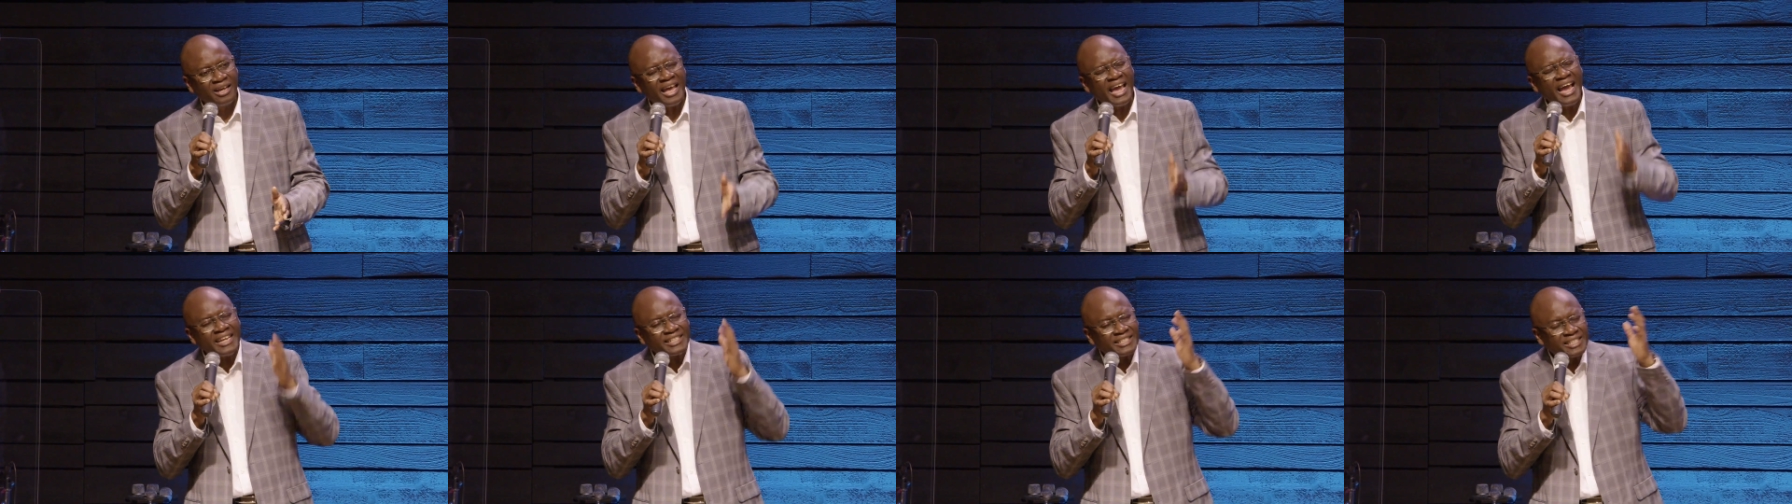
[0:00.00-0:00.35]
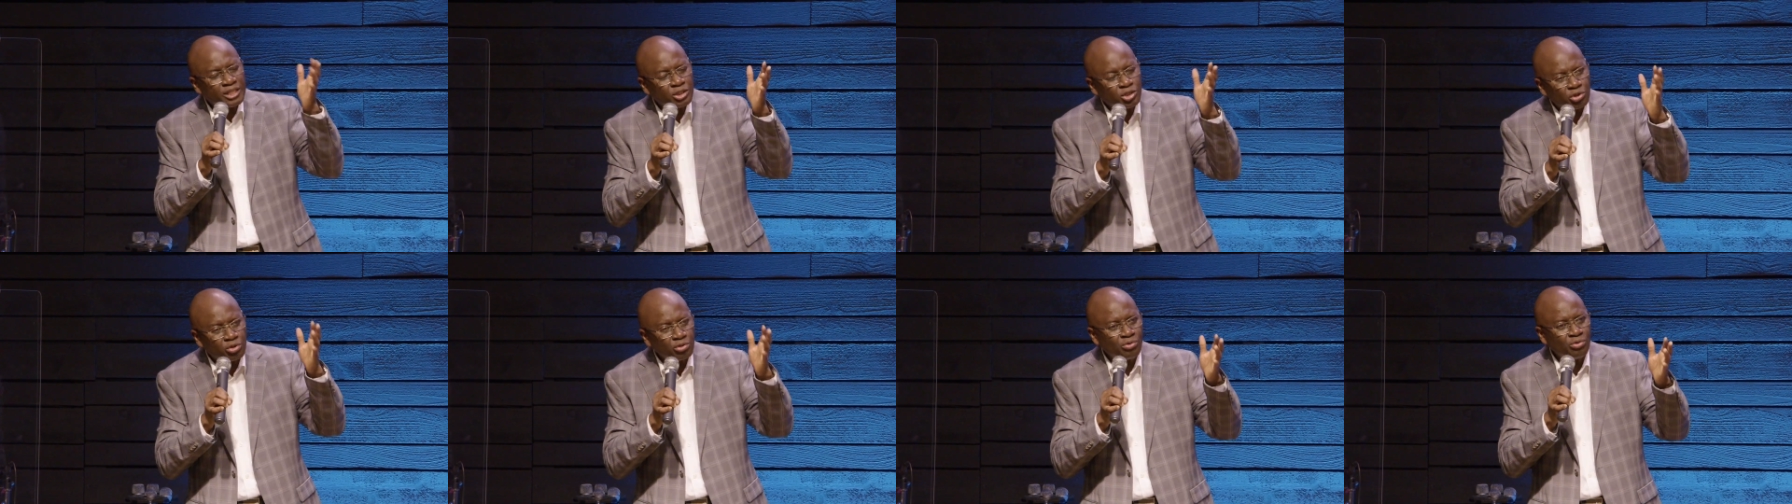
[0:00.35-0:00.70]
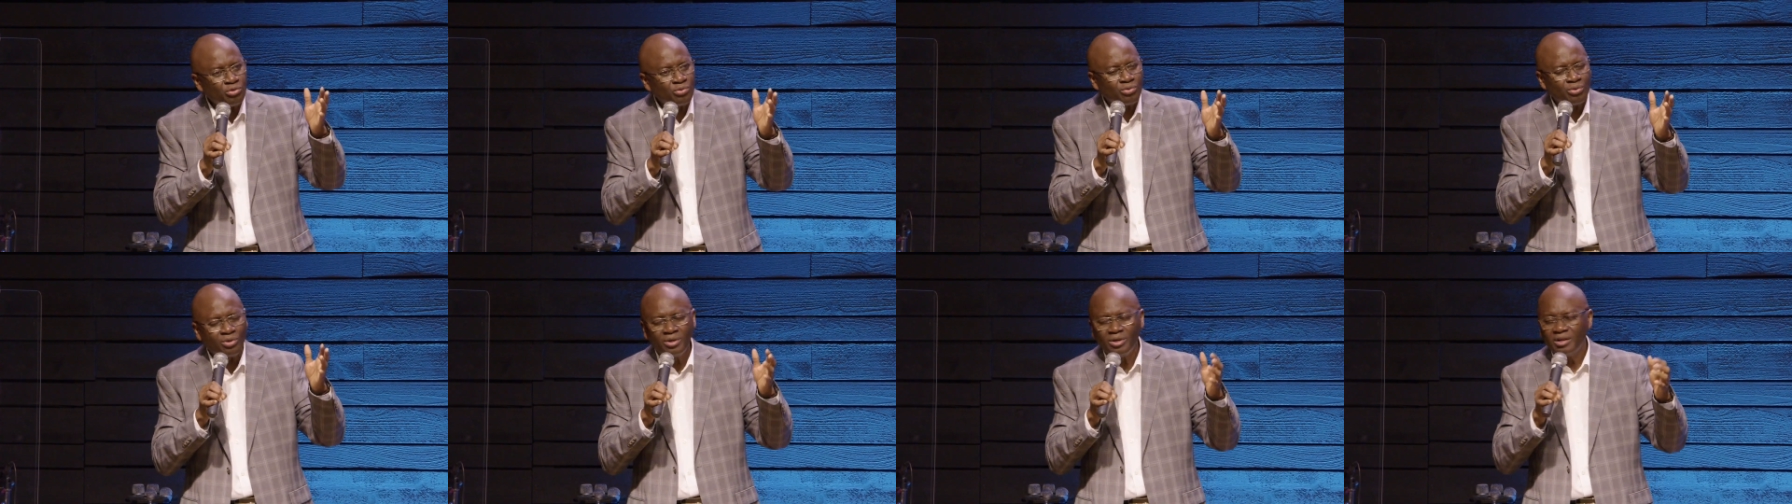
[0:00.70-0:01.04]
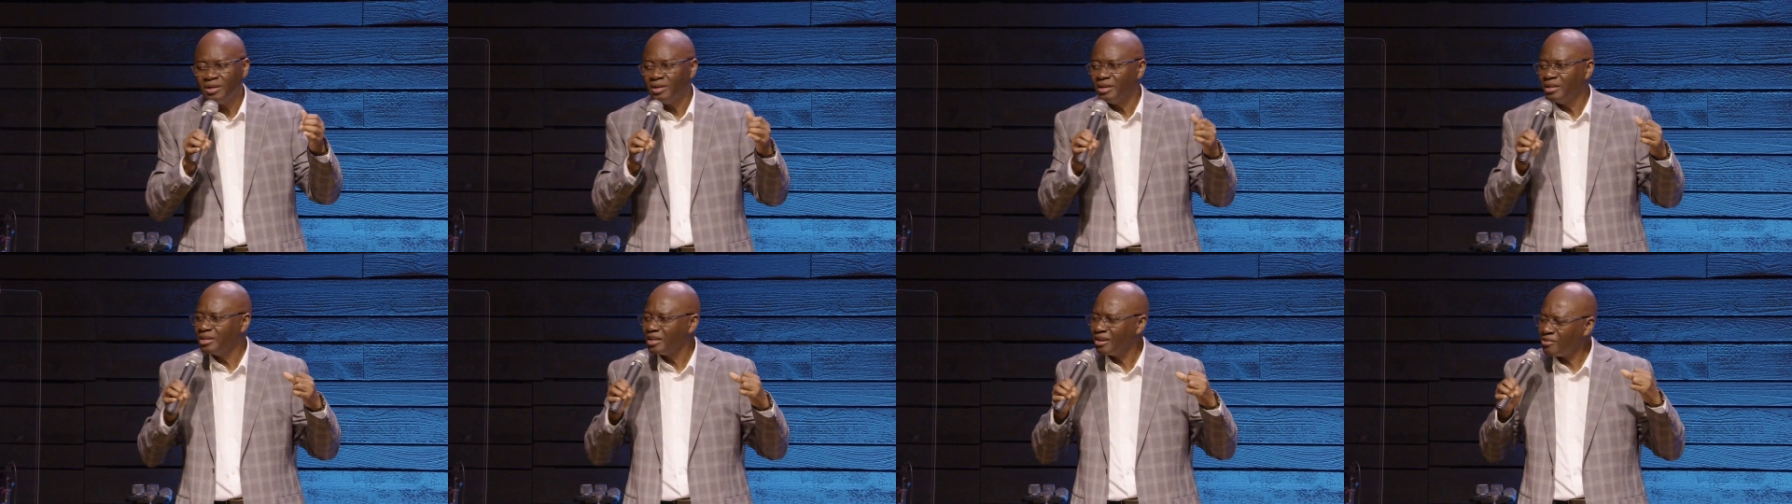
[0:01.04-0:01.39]
82,
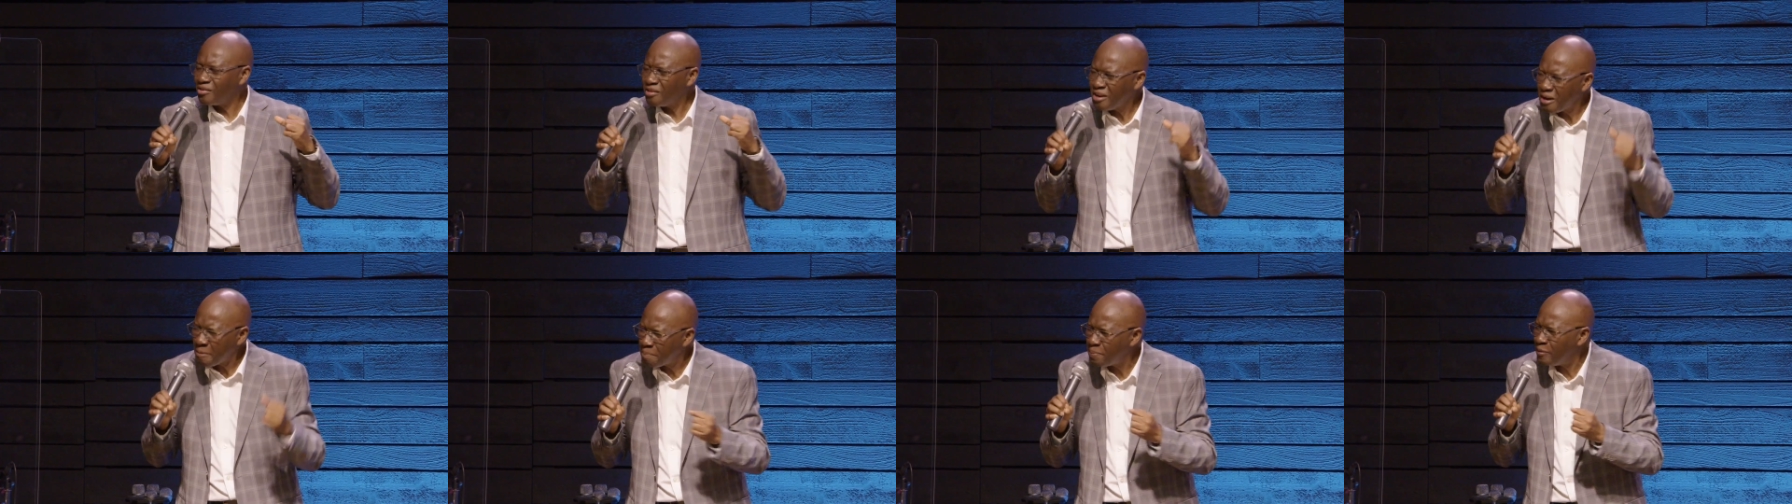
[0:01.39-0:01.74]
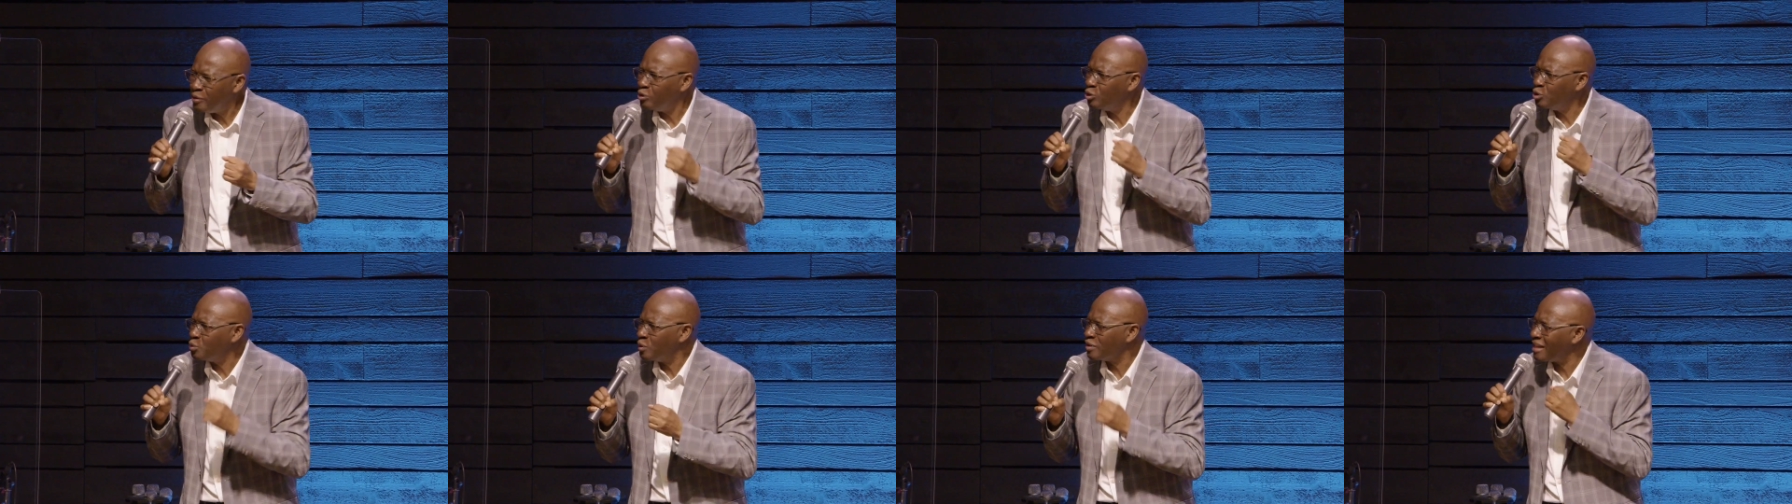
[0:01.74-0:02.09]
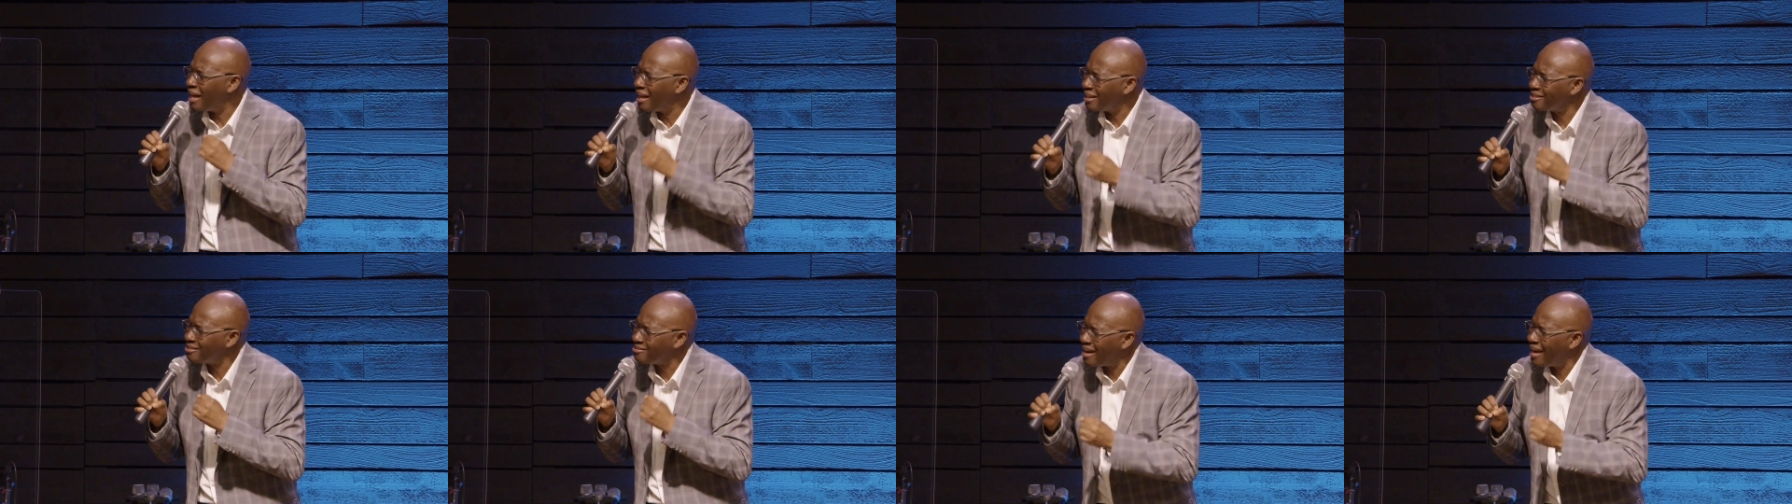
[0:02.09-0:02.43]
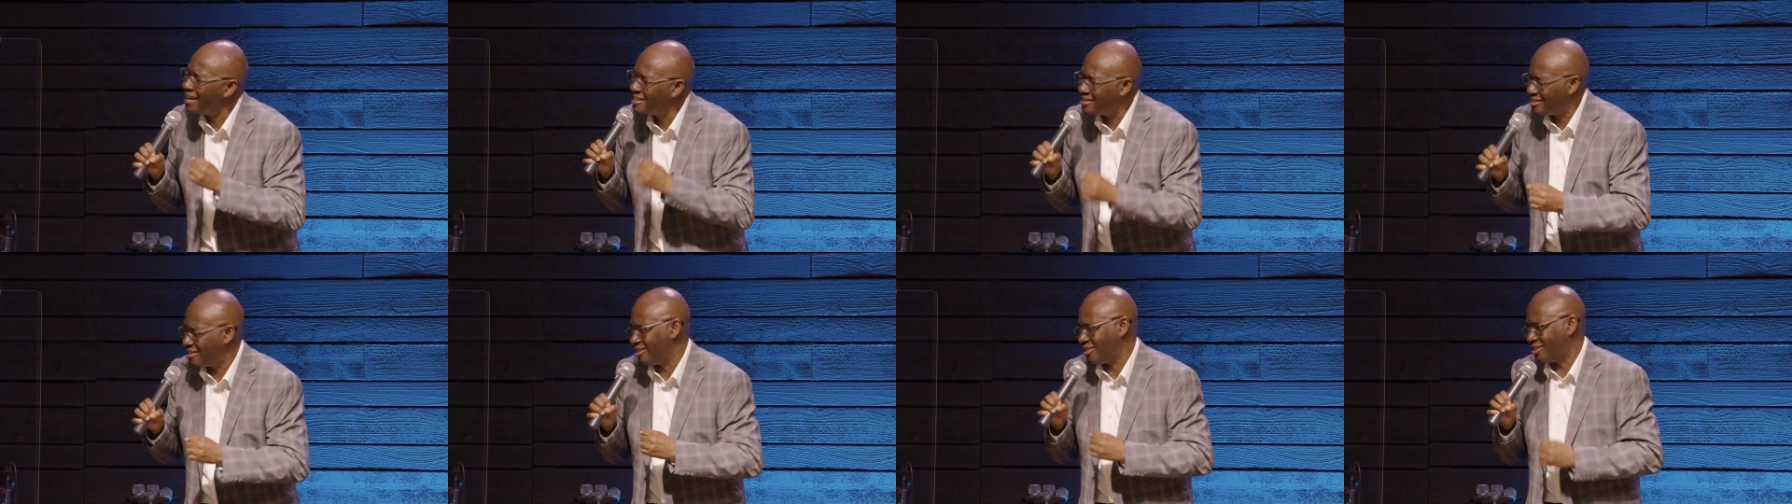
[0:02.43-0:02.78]
crippled with
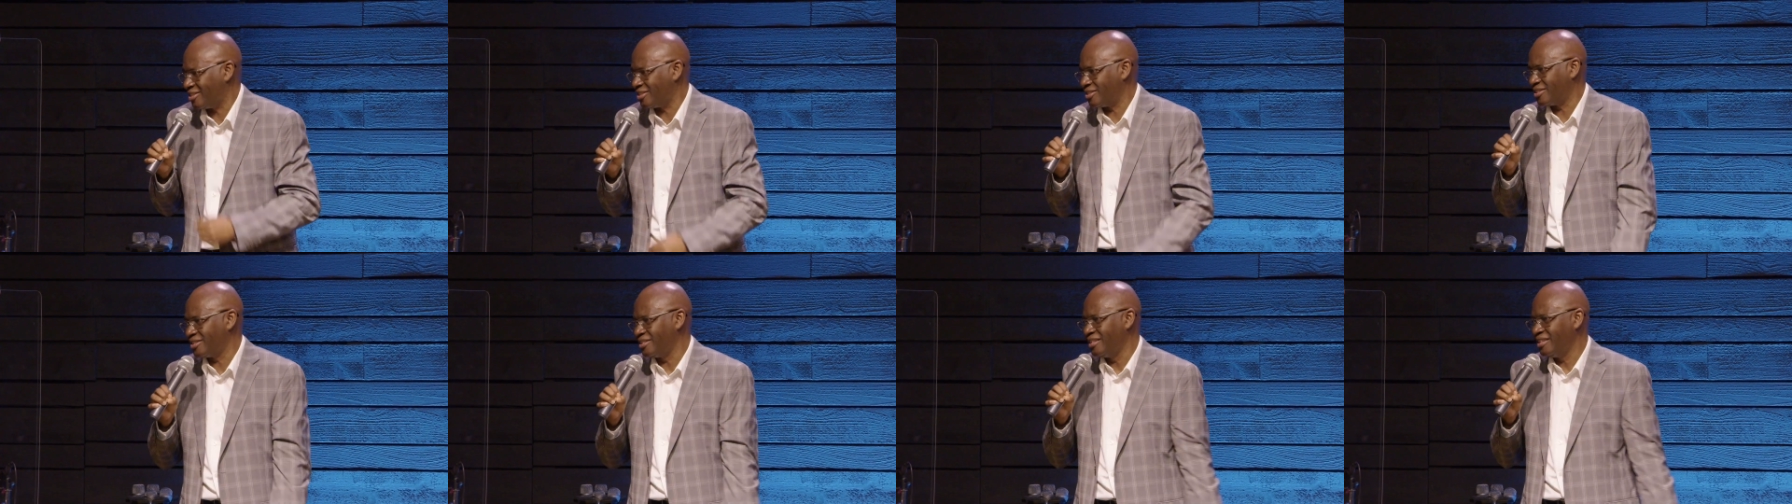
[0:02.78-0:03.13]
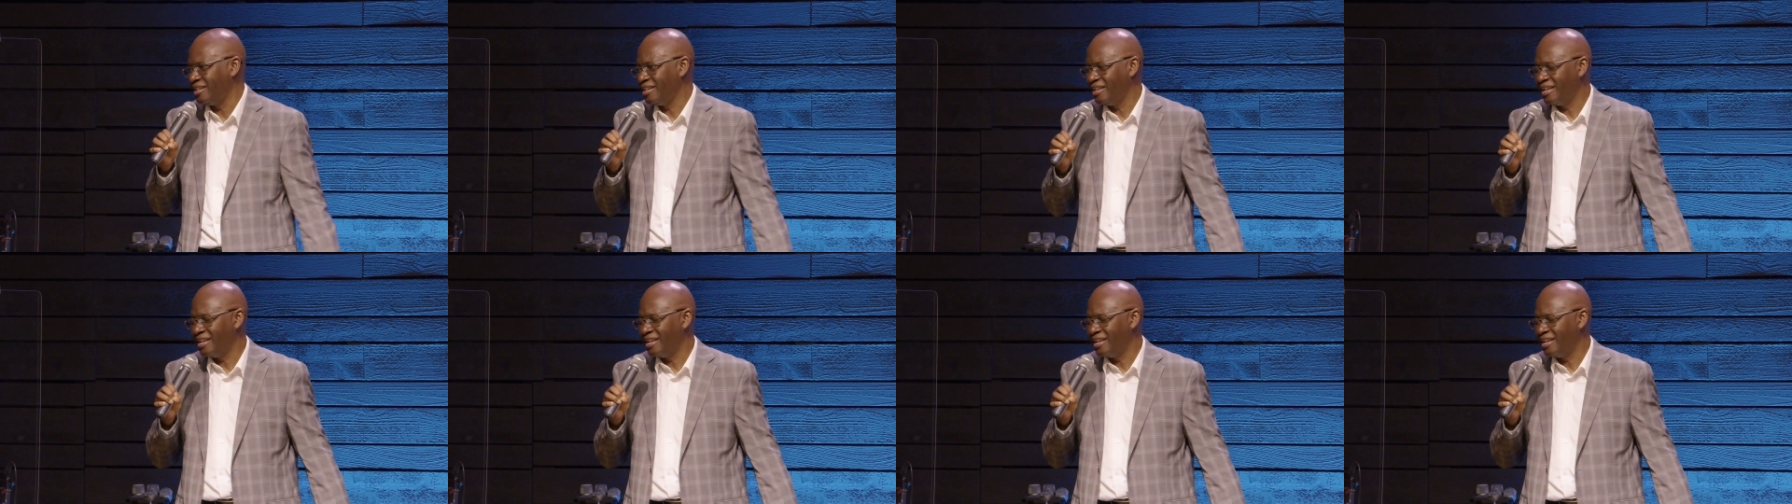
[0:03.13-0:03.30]
arthritis.